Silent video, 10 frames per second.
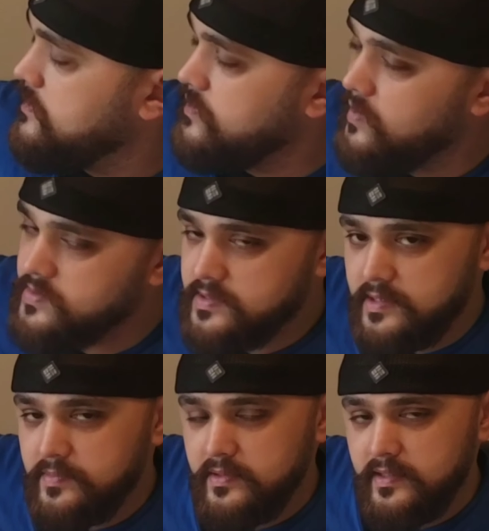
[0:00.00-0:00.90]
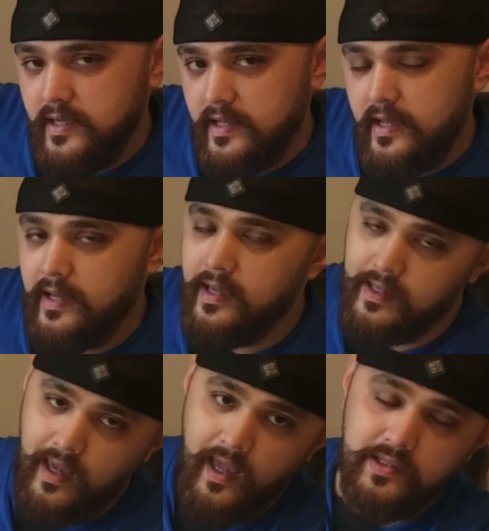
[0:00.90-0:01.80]
those are something that I
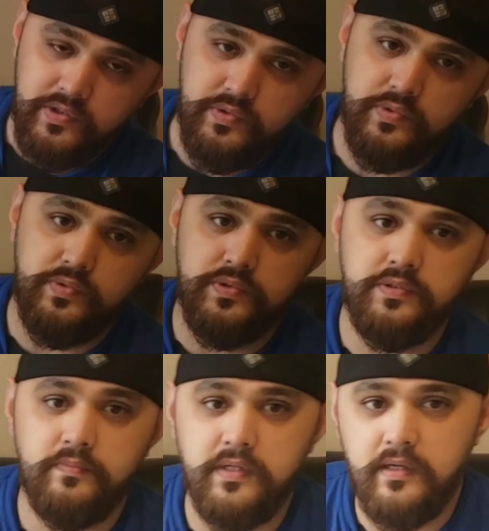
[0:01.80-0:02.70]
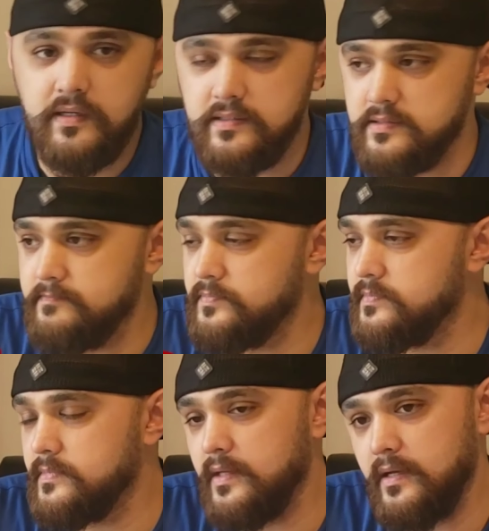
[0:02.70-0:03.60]
can't choose because
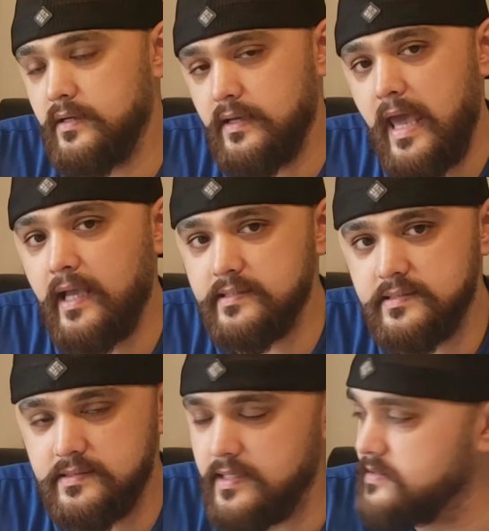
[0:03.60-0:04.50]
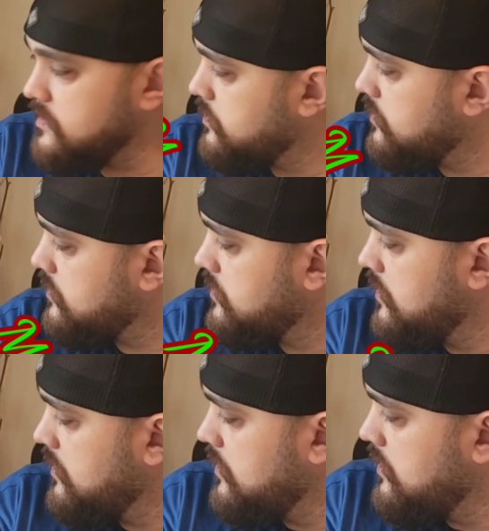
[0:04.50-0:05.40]
the accessible
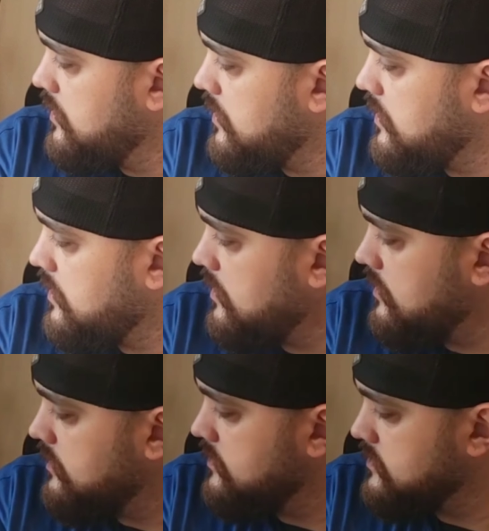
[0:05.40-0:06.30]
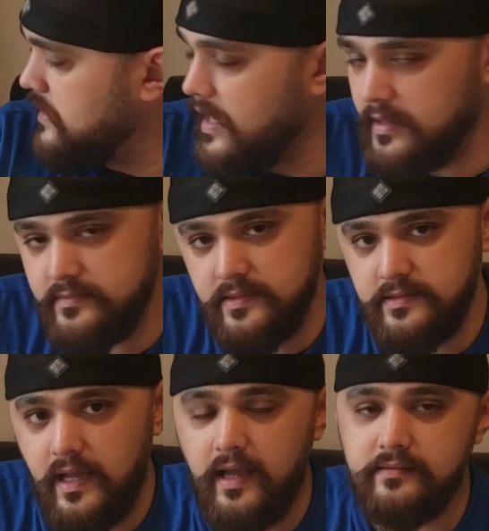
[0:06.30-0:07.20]
is
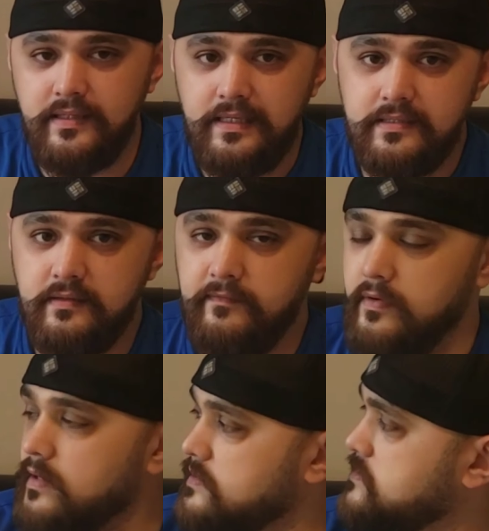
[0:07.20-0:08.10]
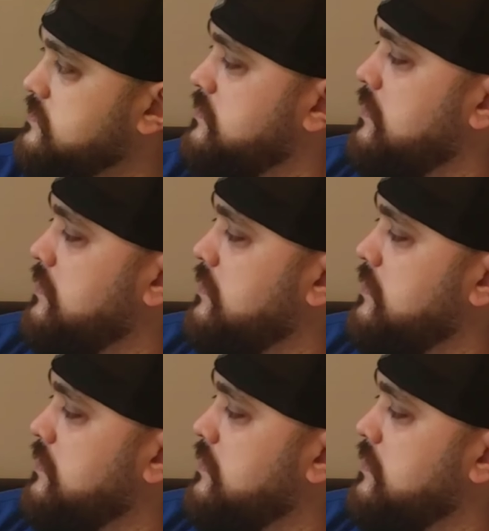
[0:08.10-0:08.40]
not easy for us.